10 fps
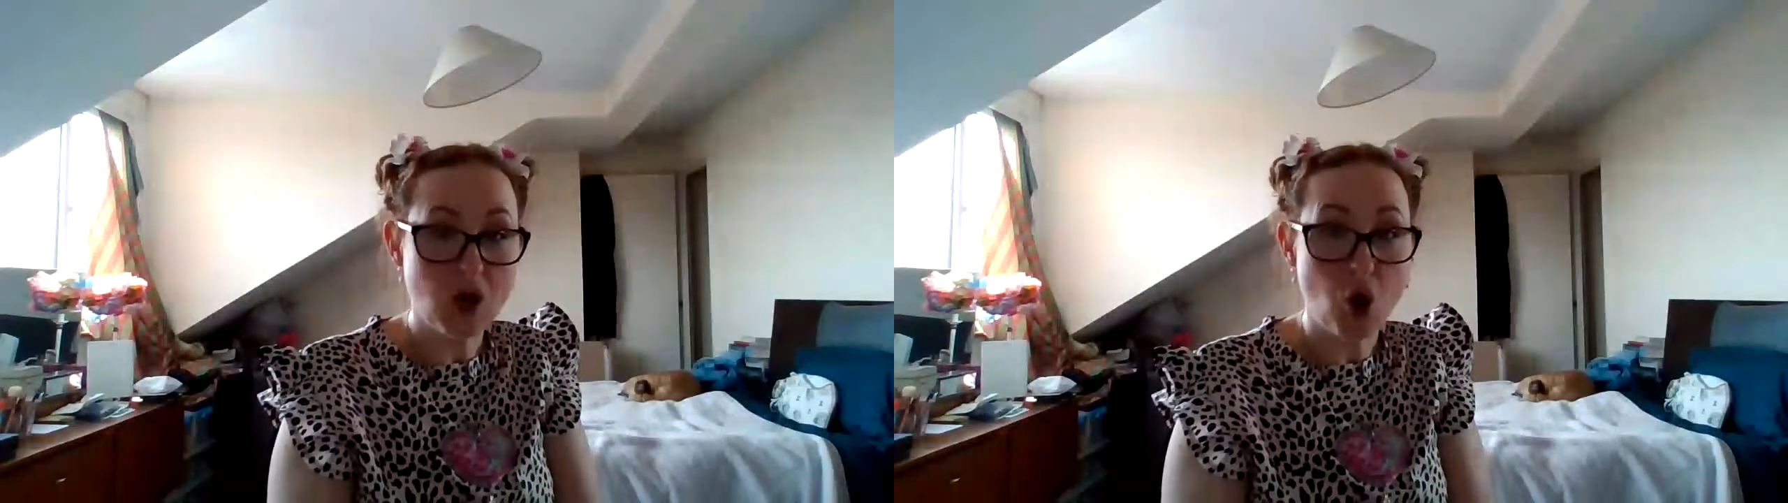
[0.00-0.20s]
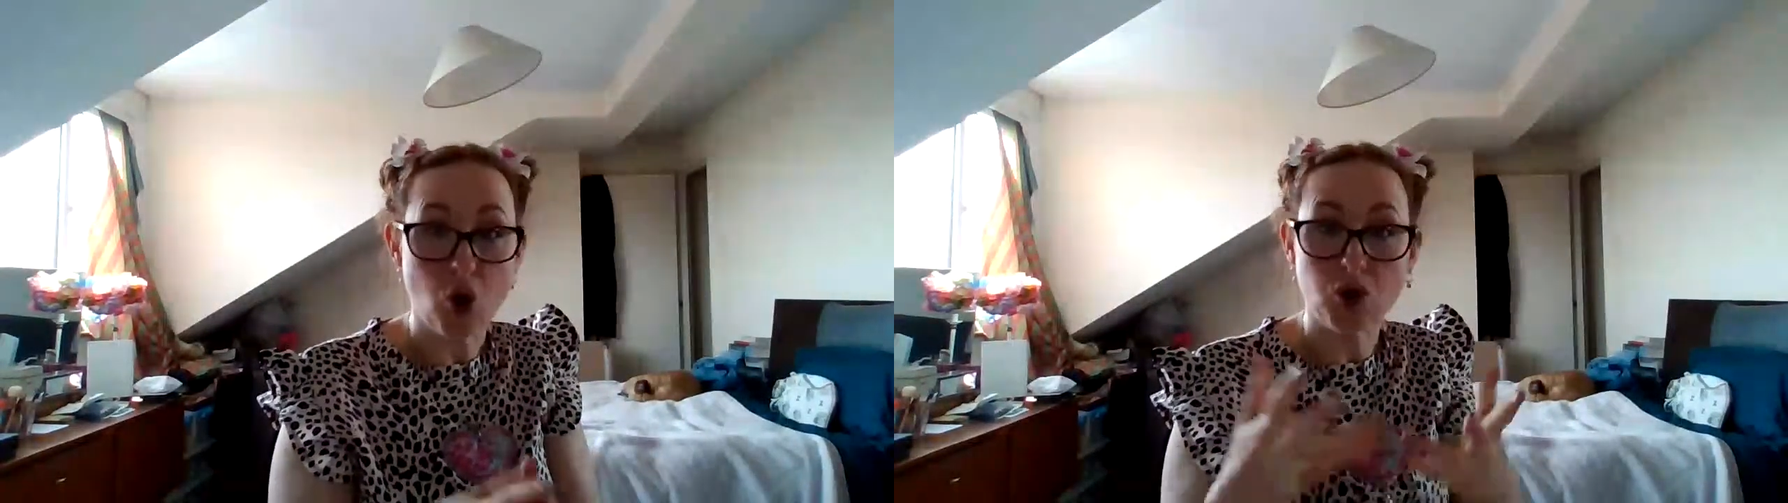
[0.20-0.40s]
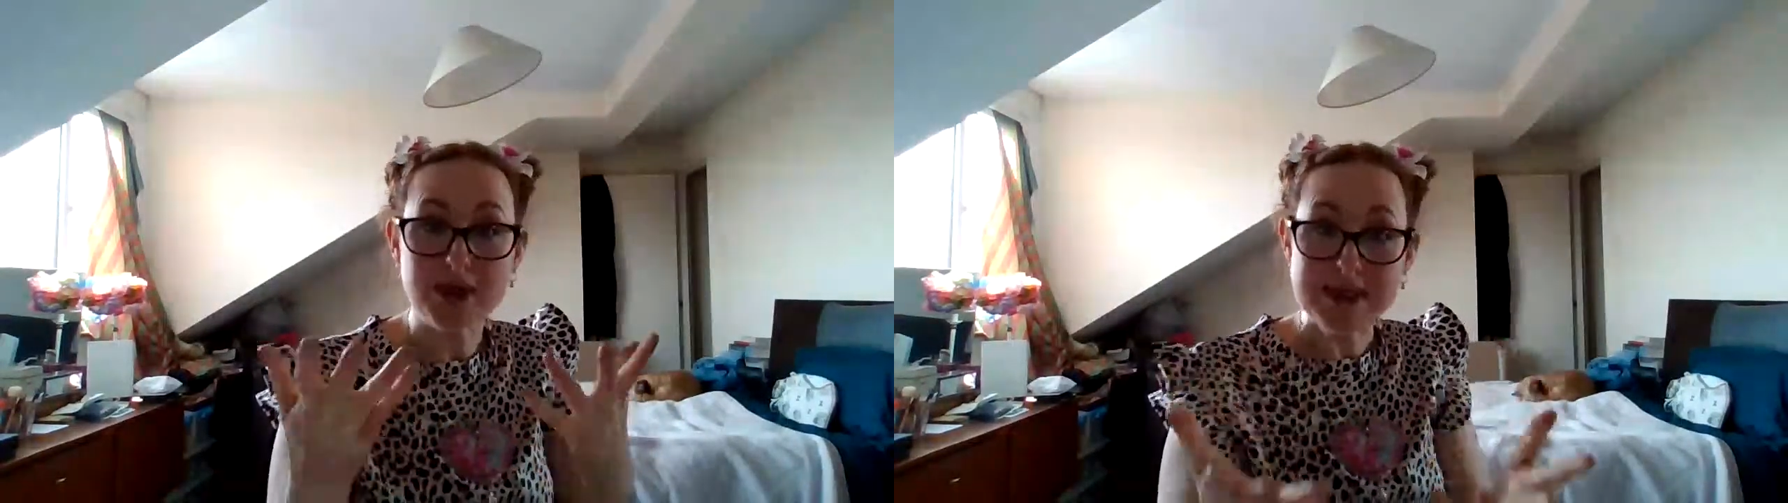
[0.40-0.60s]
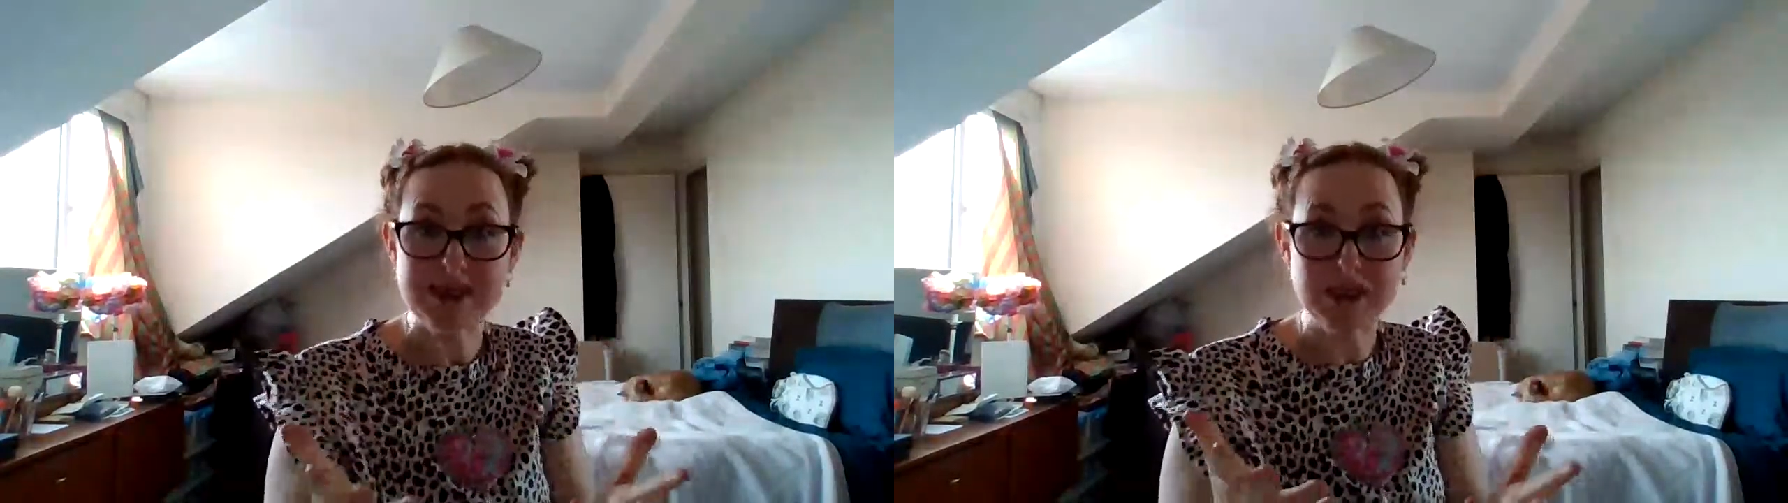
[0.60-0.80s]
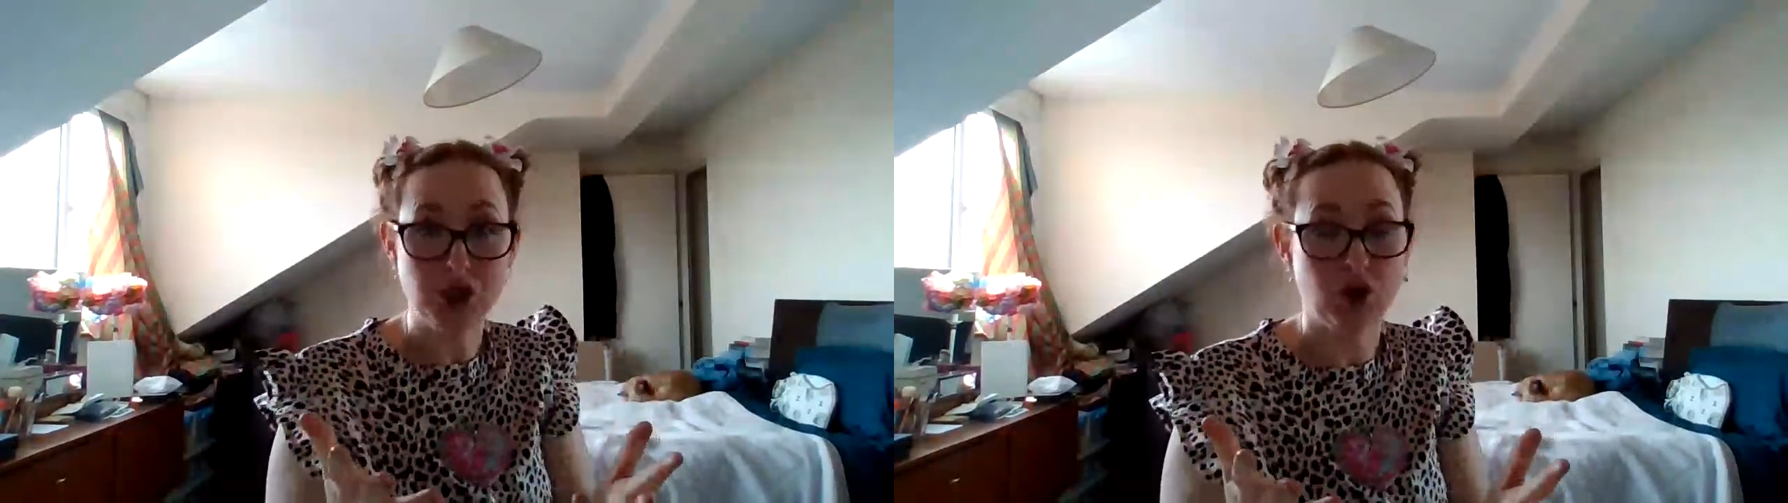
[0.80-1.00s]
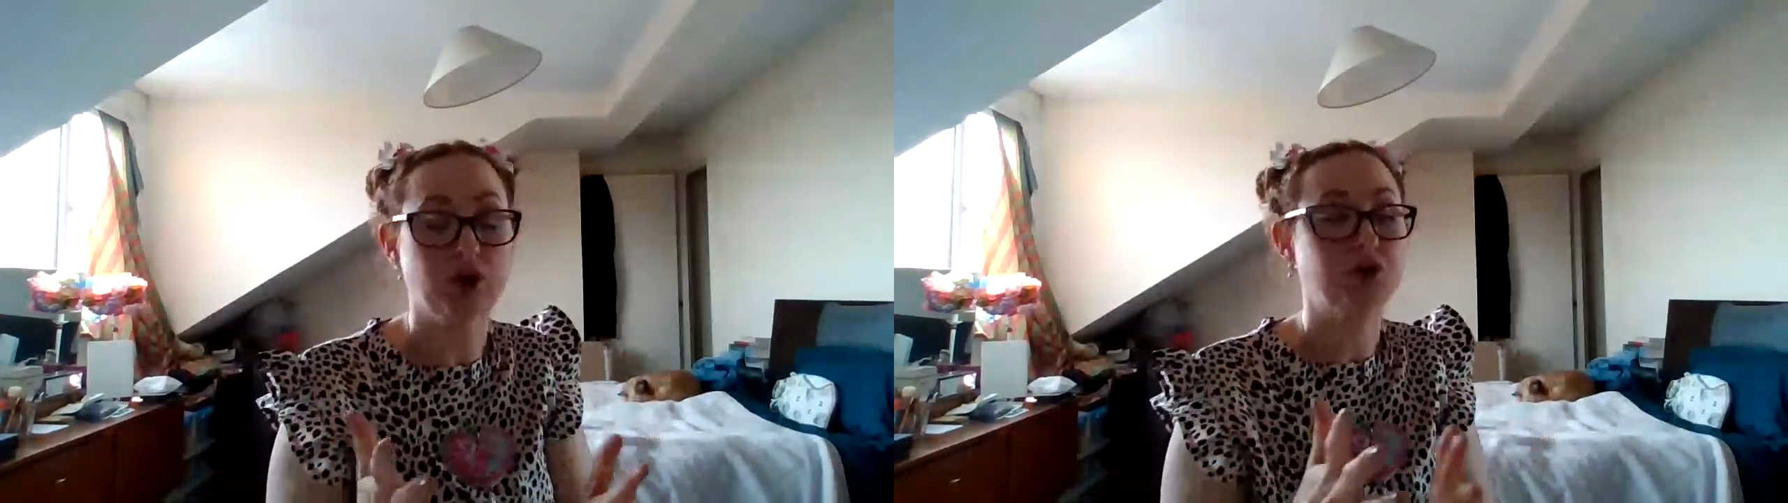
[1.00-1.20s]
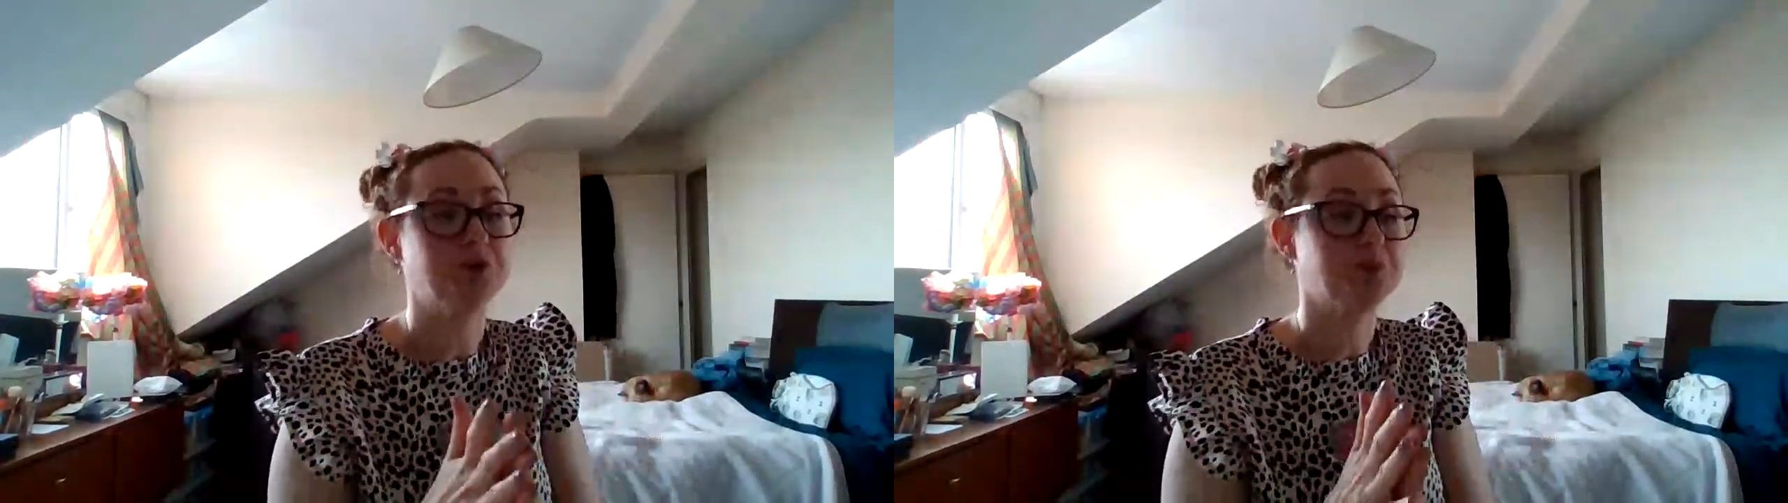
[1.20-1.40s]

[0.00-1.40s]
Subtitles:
on TikTok.